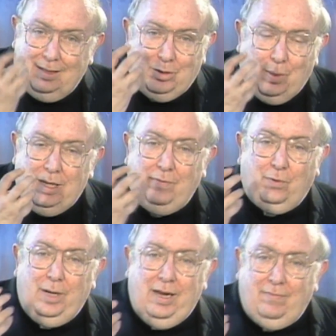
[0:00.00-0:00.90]
That's why the
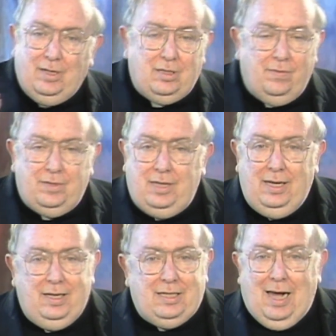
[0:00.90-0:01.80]
forgiveness of
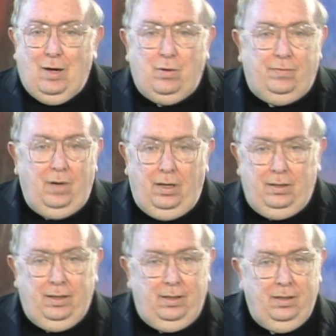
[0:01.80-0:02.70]
sin is out of
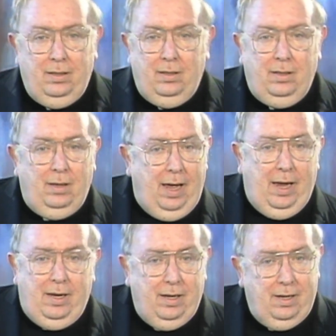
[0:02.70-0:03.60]
nothing.
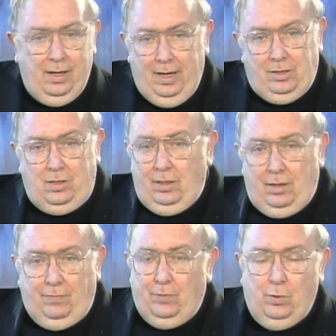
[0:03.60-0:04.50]
Hey, it's not
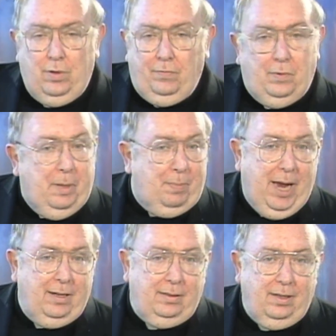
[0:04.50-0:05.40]
the fruit of
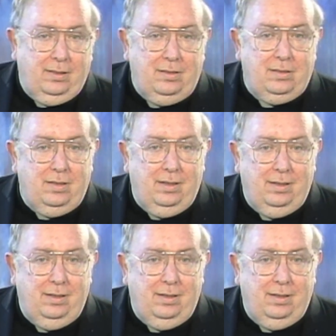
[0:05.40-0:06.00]
repentance.